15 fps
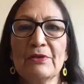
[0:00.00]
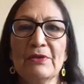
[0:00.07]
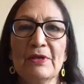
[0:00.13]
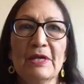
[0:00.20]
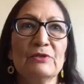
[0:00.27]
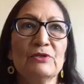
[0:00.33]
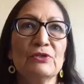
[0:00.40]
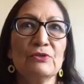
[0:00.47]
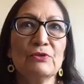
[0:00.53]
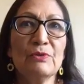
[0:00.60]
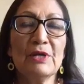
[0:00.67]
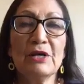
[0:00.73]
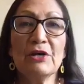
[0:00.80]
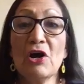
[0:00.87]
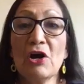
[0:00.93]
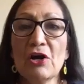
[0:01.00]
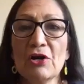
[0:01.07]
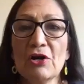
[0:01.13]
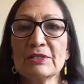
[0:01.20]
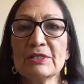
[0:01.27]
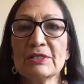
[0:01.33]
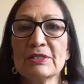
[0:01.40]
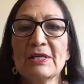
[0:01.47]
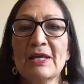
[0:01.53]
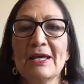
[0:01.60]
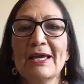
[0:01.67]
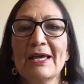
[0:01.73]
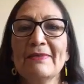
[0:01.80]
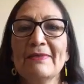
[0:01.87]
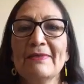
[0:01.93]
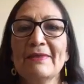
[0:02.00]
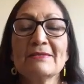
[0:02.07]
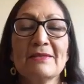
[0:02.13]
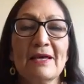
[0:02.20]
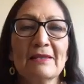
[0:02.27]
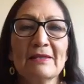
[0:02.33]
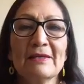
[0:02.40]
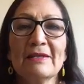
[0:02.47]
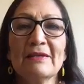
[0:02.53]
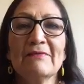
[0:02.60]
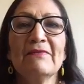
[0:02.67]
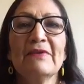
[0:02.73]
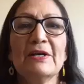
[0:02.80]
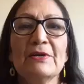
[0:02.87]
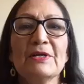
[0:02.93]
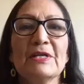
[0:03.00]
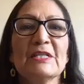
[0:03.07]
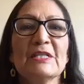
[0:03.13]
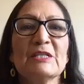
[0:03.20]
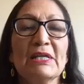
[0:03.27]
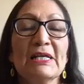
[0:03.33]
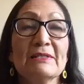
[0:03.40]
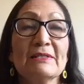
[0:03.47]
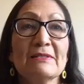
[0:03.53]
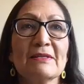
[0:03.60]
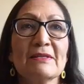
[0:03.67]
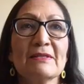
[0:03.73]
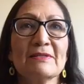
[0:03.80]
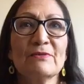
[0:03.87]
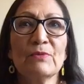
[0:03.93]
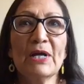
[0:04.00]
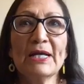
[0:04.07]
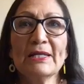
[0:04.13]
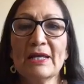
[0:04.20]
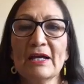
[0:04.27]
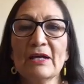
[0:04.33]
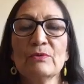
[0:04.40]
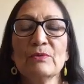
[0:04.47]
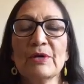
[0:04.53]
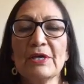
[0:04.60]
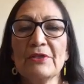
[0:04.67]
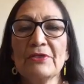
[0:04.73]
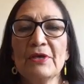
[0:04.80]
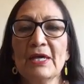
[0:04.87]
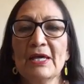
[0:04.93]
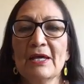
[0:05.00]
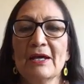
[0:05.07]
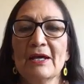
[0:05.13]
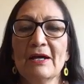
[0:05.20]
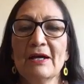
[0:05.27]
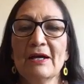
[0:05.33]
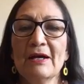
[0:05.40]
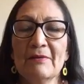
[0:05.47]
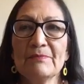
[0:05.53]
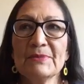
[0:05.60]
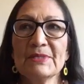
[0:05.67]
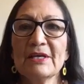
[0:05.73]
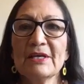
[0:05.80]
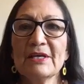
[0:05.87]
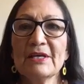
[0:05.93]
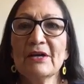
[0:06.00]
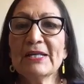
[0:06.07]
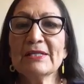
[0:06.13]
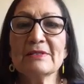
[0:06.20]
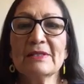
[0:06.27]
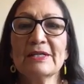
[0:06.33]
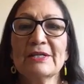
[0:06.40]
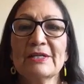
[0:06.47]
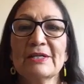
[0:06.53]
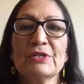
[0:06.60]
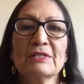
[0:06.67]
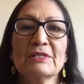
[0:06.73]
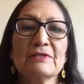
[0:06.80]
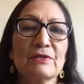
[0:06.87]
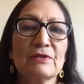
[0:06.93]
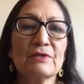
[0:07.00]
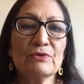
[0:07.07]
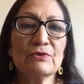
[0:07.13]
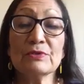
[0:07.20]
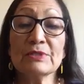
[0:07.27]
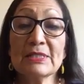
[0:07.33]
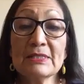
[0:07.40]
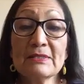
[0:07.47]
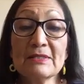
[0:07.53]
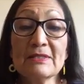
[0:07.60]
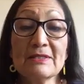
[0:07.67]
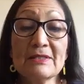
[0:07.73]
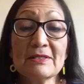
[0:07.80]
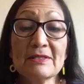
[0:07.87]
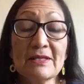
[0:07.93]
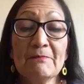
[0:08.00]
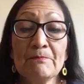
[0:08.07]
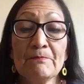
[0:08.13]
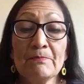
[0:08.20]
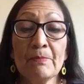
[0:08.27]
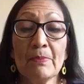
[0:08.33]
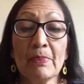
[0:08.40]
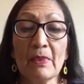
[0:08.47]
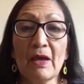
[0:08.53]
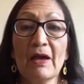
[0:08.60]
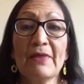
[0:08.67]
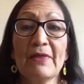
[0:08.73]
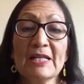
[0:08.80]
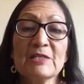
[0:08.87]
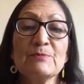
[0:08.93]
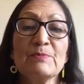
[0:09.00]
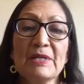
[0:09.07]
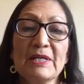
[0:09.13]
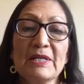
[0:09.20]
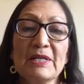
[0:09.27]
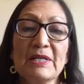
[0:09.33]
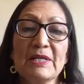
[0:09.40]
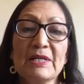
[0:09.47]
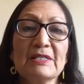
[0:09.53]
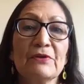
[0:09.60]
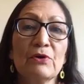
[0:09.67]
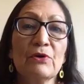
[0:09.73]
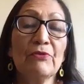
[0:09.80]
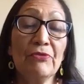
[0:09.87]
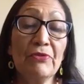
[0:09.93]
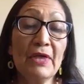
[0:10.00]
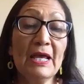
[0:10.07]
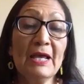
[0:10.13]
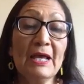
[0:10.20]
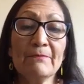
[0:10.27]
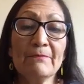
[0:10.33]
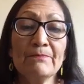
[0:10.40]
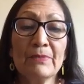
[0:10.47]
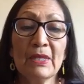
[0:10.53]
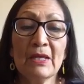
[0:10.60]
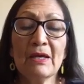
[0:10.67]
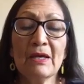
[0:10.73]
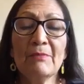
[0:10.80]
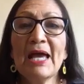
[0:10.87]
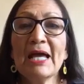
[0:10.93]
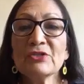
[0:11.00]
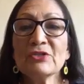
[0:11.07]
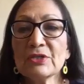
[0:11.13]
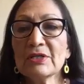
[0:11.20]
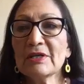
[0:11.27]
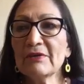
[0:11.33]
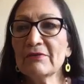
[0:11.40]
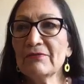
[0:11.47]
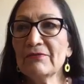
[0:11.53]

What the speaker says: They do their art, and they sell it in various places. And right now, with self-isolation and social distancing, that's been a difficult thing. Imagine if